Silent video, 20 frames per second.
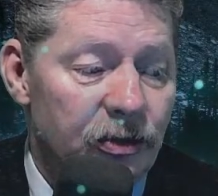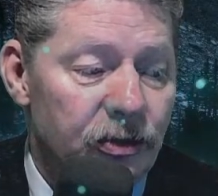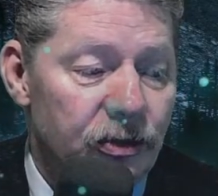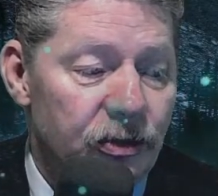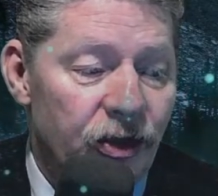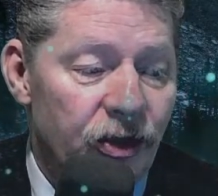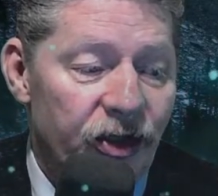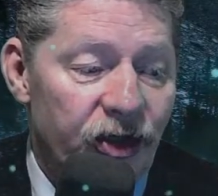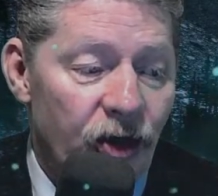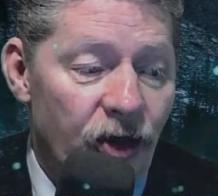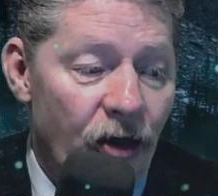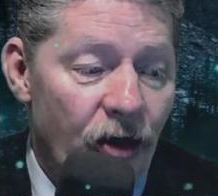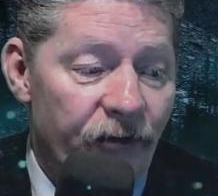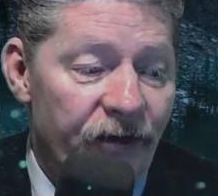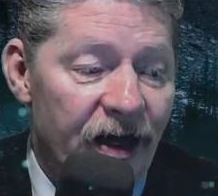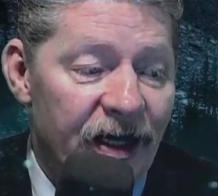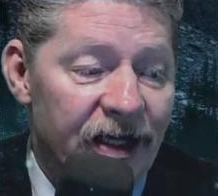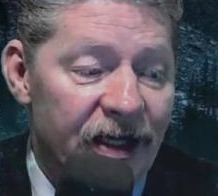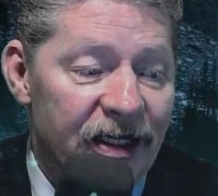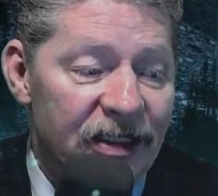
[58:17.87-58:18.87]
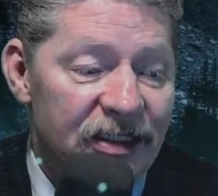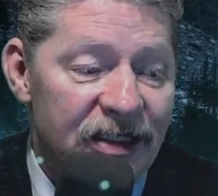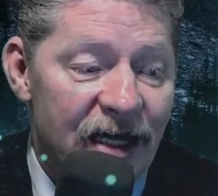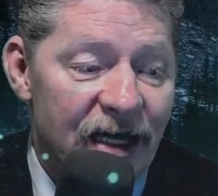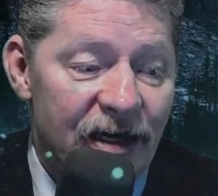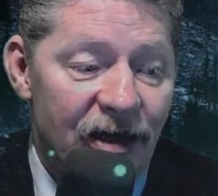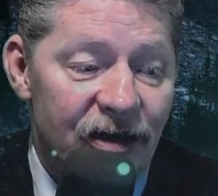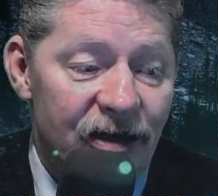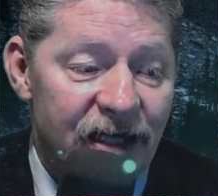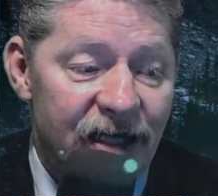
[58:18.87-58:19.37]
Latova, he
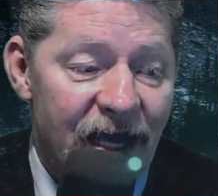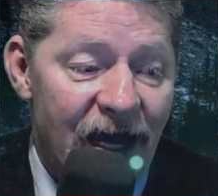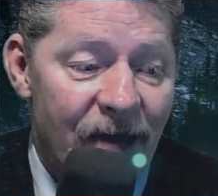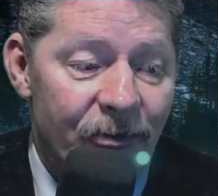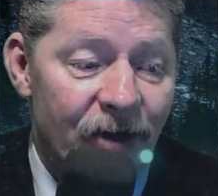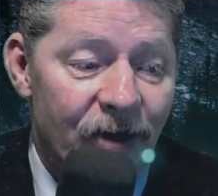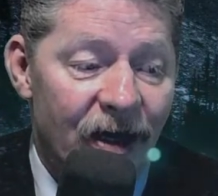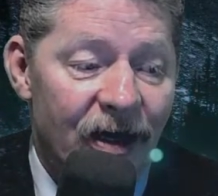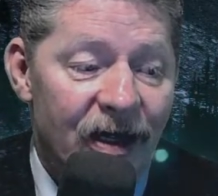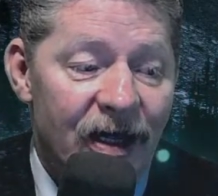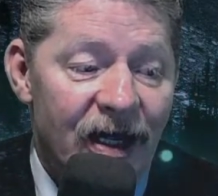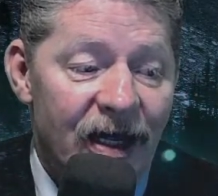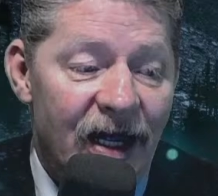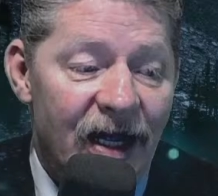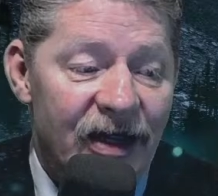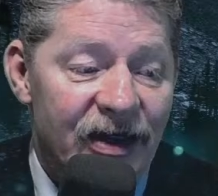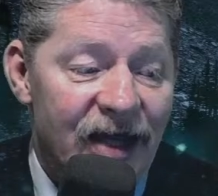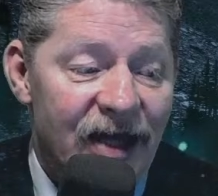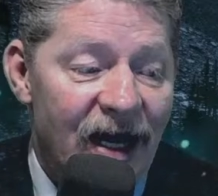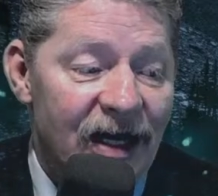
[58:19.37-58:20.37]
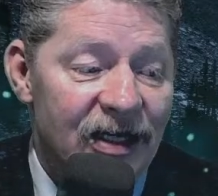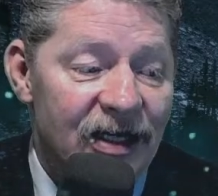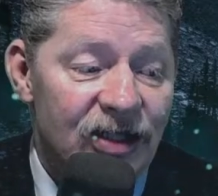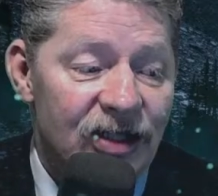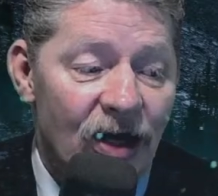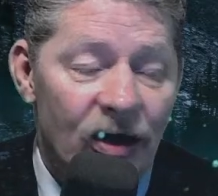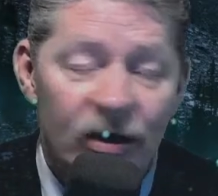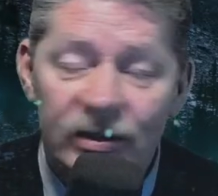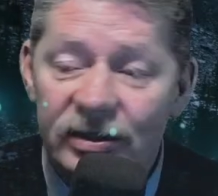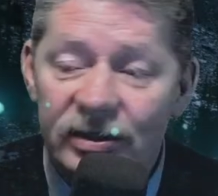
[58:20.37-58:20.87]
said on camera, and that is
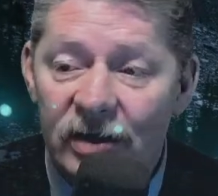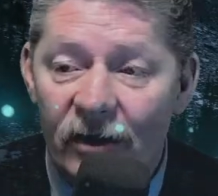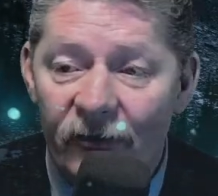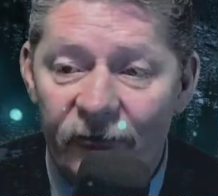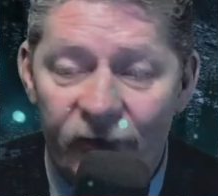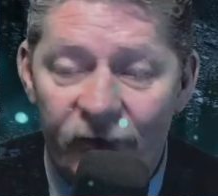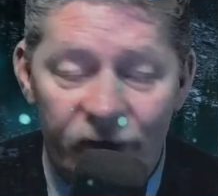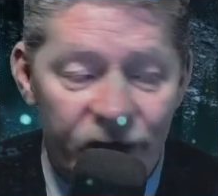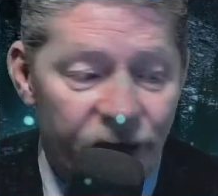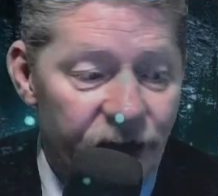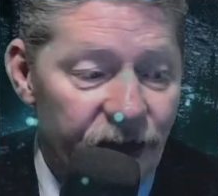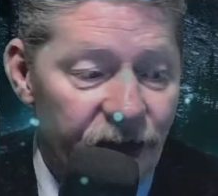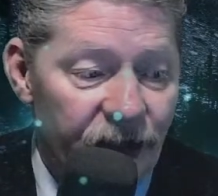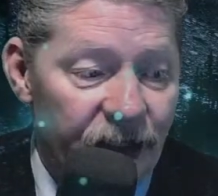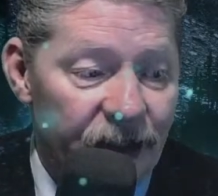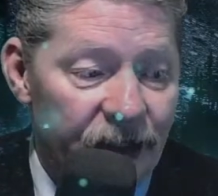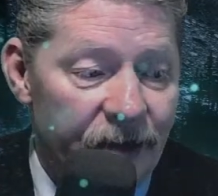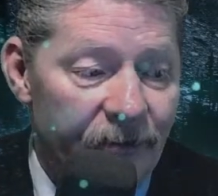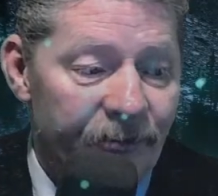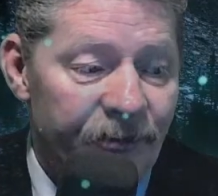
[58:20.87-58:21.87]
also for the good.